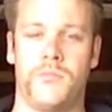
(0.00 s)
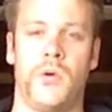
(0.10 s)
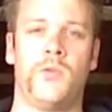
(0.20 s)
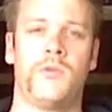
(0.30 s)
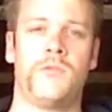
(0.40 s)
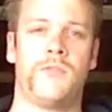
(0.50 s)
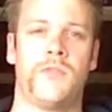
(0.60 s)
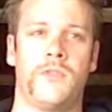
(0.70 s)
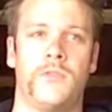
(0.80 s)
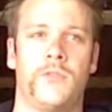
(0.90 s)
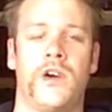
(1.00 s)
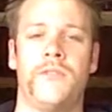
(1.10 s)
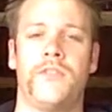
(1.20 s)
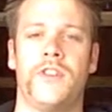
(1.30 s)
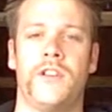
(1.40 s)
Paul from
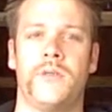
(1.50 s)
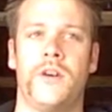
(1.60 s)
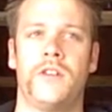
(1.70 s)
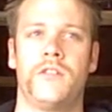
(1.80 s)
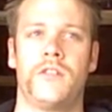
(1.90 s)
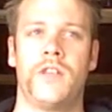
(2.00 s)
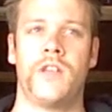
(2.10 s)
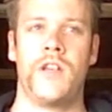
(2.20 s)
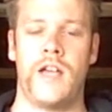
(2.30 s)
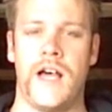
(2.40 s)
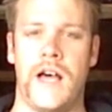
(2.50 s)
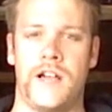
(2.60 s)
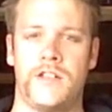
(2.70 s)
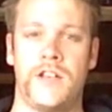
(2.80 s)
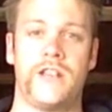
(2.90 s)
Time for Another One,
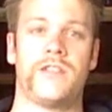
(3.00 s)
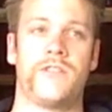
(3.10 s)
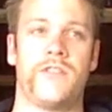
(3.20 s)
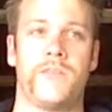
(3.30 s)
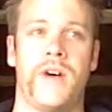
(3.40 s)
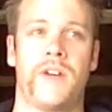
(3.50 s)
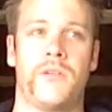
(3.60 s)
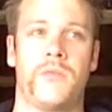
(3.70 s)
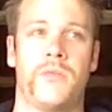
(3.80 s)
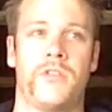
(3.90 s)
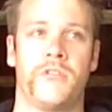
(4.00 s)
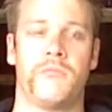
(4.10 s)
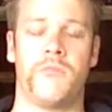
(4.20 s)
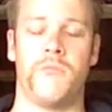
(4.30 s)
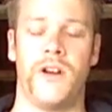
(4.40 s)
Jason from
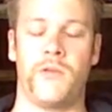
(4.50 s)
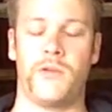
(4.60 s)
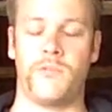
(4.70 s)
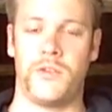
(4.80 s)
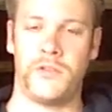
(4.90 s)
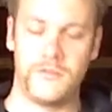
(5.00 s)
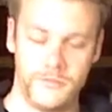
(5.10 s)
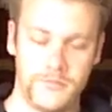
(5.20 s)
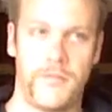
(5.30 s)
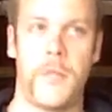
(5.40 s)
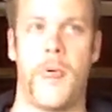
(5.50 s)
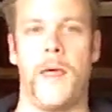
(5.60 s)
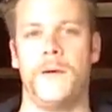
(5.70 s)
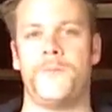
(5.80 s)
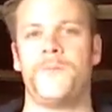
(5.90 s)
Manawa Brew,
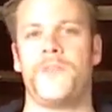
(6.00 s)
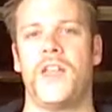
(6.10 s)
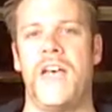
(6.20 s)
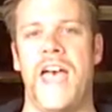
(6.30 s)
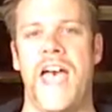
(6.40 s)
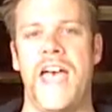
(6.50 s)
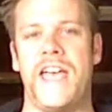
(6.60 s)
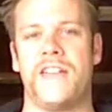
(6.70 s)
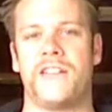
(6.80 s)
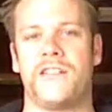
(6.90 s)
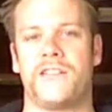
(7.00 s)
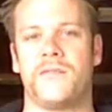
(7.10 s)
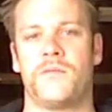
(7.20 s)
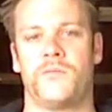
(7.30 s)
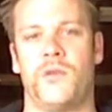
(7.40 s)
and
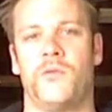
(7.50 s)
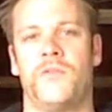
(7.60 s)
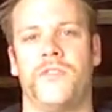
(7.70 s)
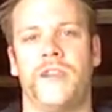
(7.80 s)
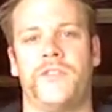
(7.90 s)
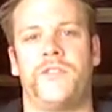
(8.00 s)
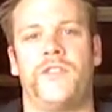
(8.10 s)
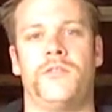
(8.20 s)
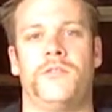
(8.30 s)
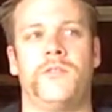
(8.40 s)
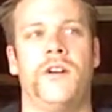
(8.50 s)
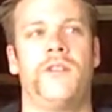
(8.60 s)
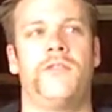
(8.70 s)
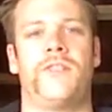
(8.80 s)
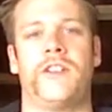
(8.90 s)
Paul Finney from
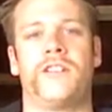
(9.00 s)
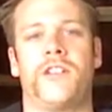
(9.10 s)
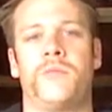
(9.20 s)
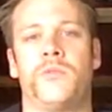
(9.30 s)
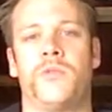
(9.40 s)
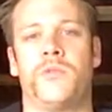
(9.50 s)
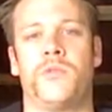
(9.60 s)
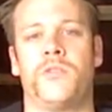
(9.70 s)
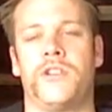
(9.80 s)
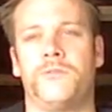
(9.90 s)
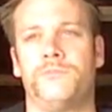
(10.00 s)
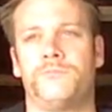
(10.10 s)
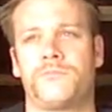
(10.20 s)
Finney's Homebrew Emporium.